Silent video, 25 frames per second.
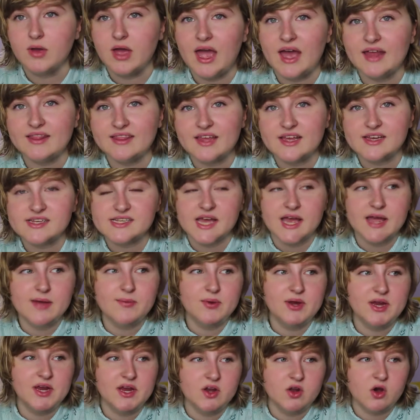At that
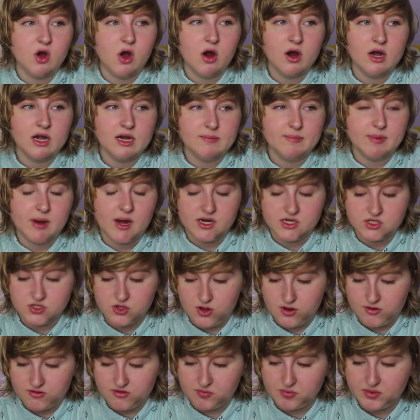time, we had already bought
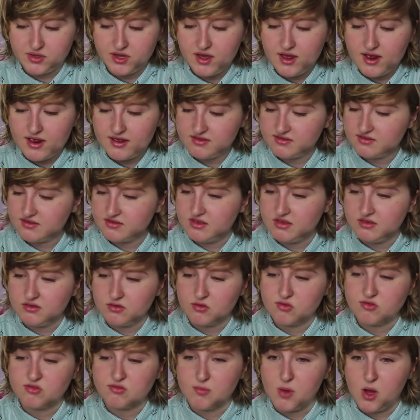dog supplies because
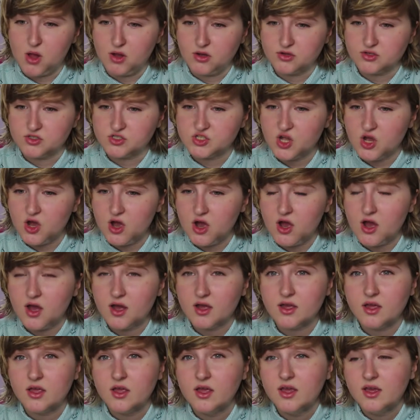he's a smaller
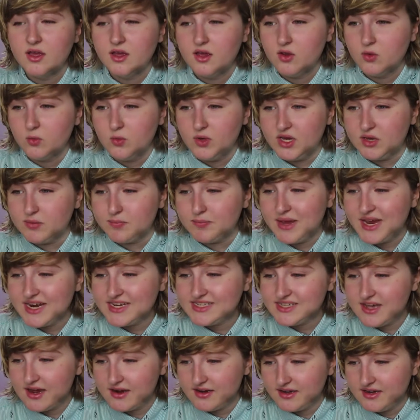dog. We had
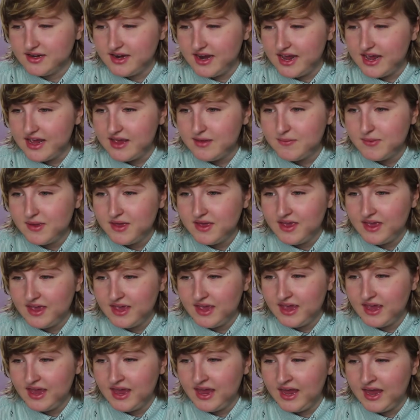picked out a name,
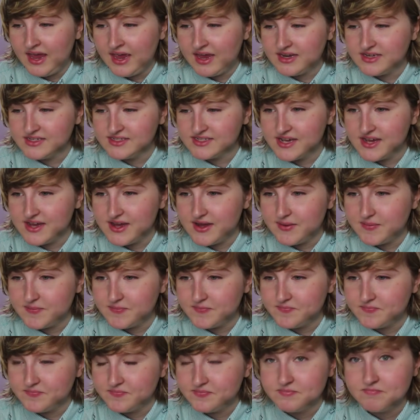and
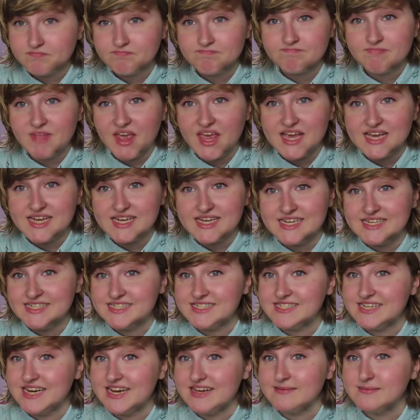um,
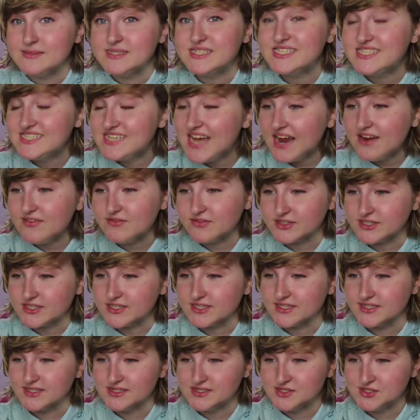his name is
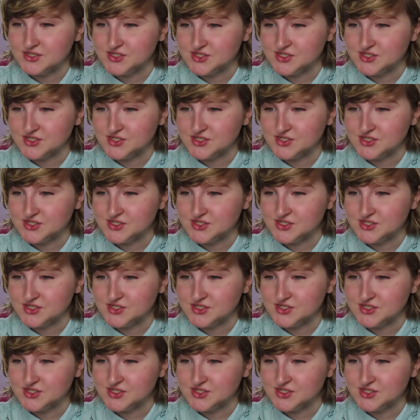Denver.